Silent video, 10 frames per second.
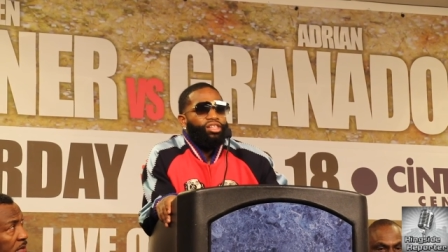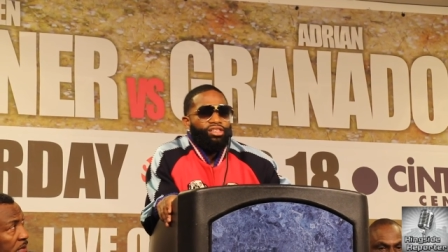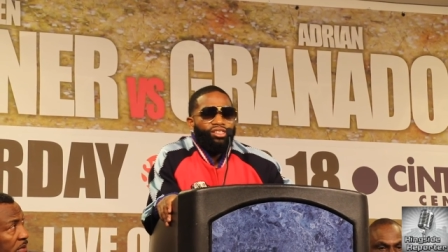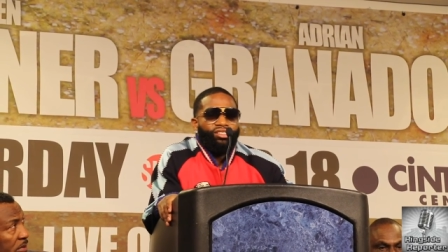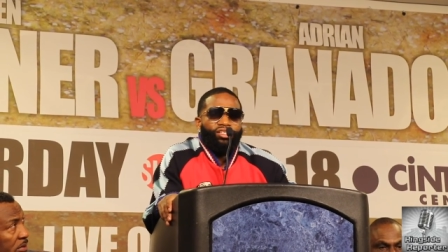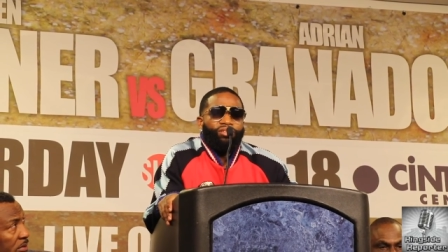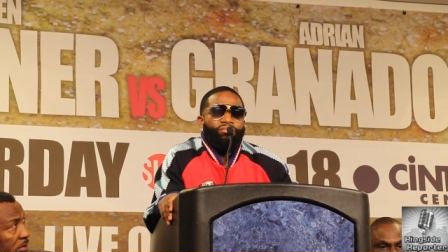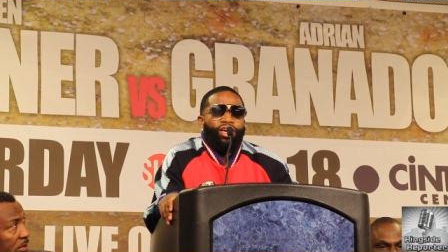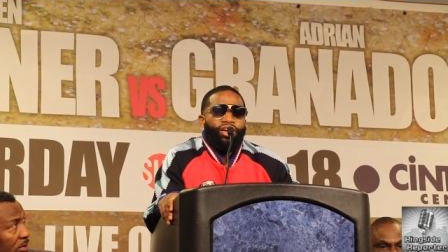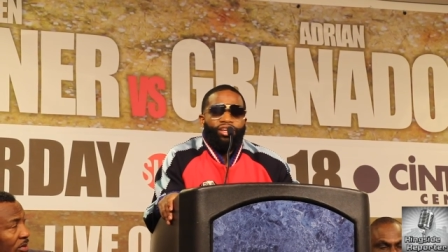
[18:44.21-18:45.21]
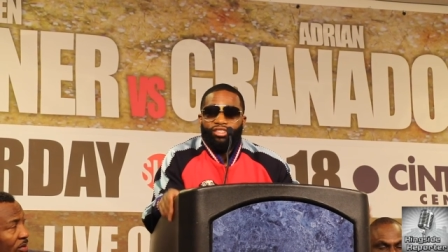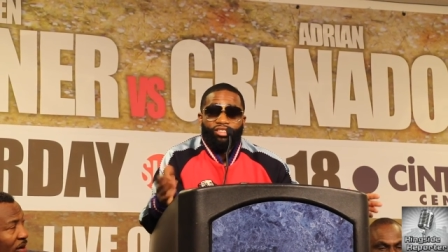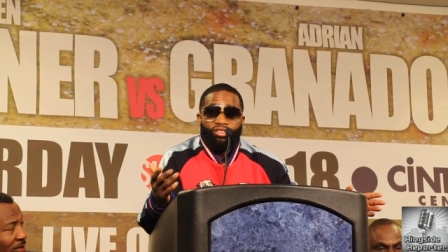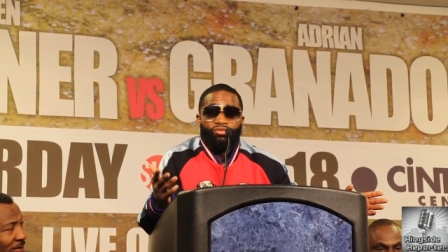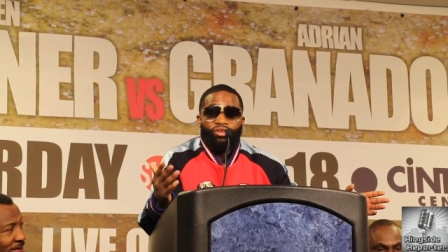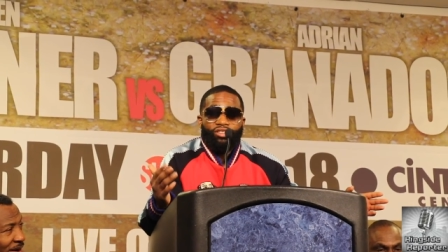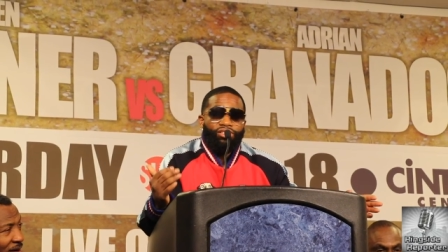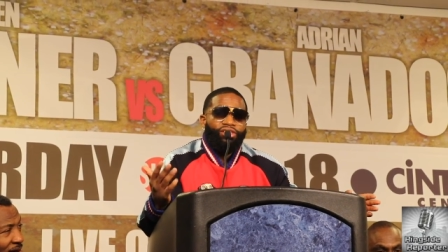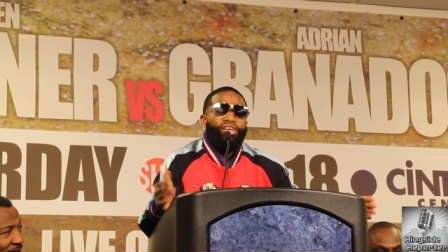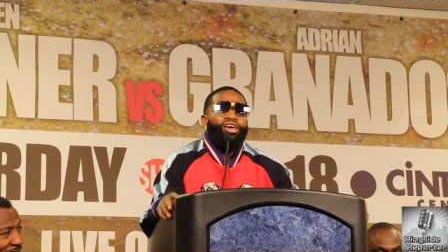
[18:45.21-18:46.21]
Listen, man, this is his voice.
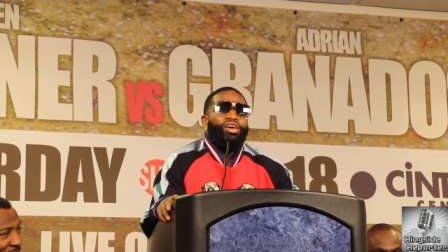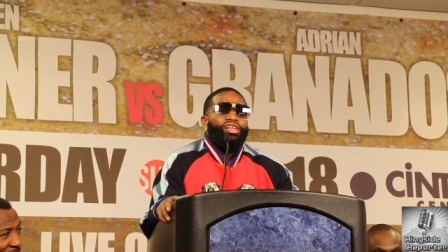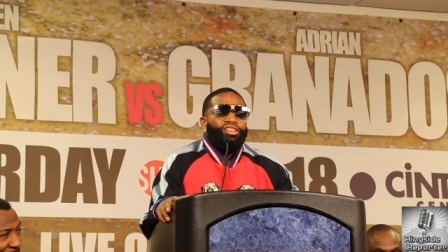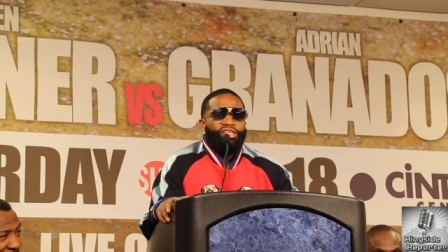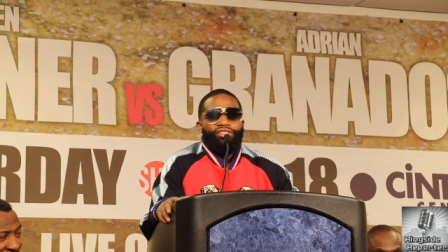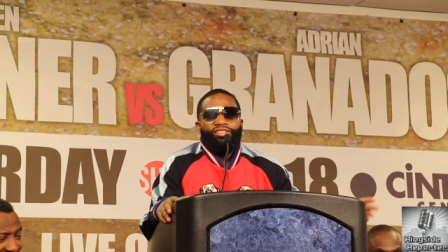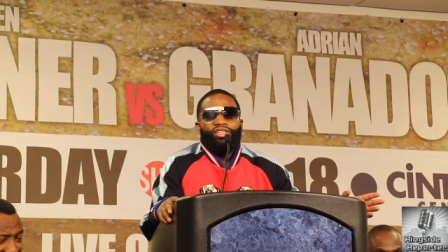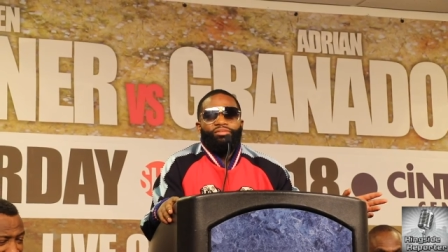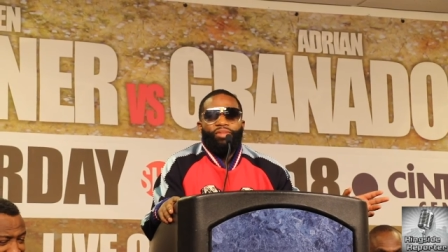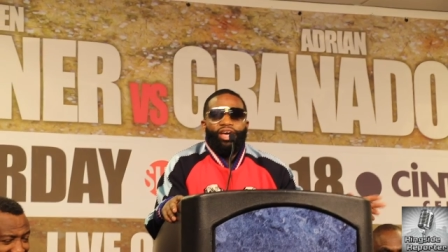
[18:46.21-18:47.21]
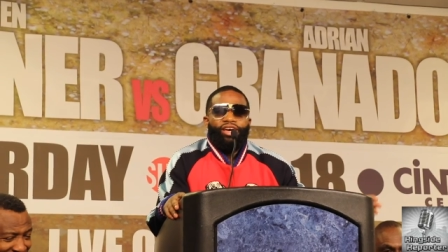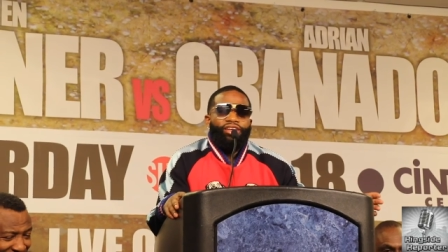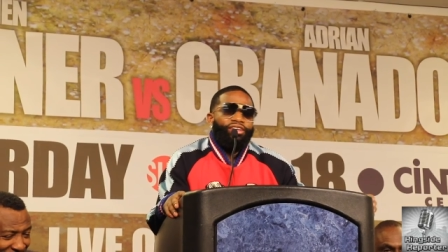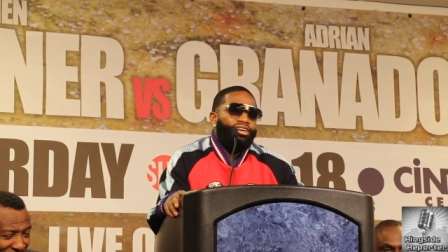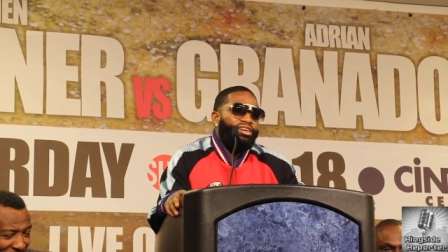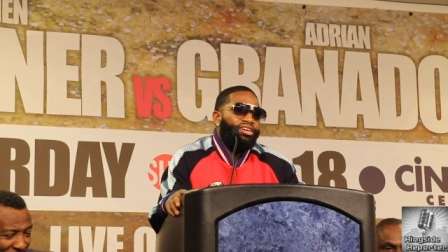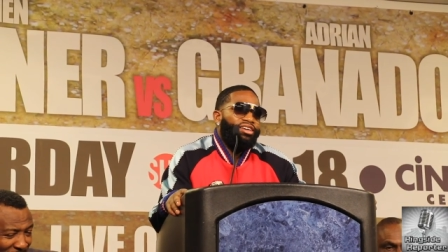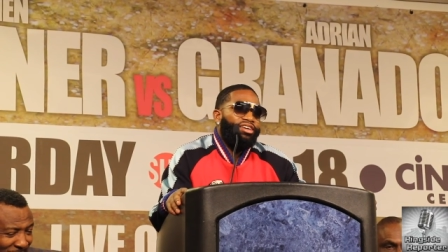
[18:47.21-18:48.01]
Listen, man.